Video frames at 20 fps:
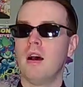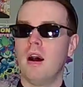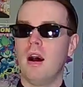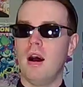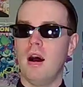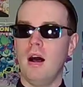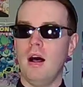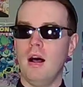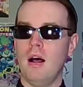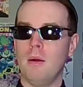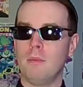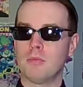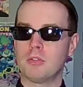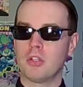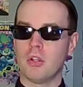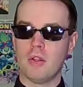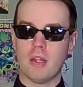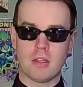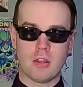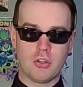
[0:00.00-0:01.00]

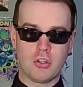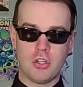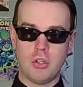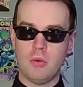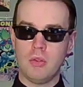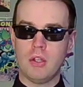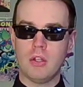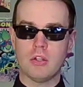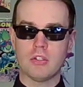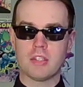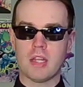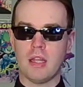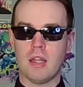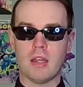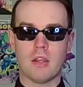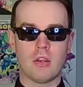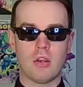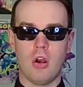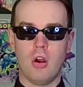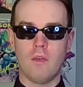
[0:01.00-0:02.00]
So like the 2 years that
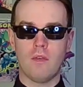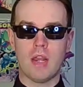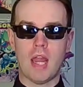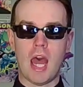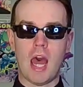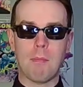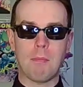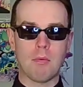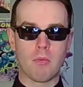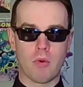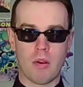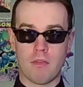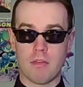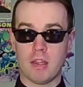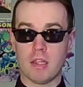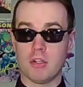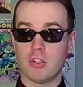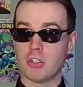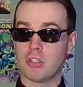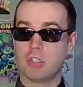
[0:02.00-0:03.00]
like COVID happened, where
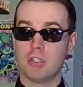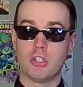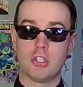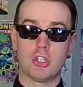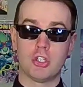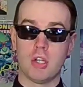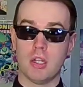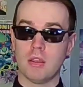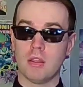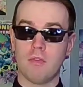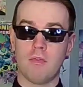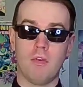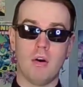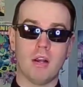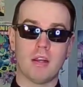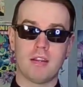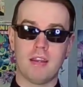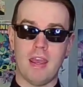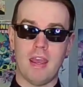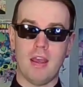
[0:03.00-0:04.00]
everything just shut the
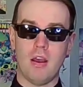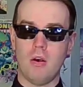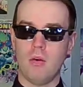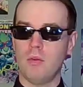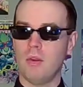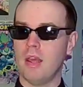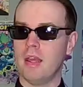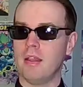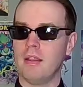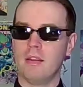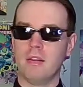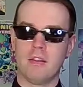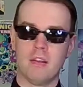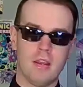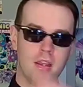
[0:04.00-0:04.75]
fuck down and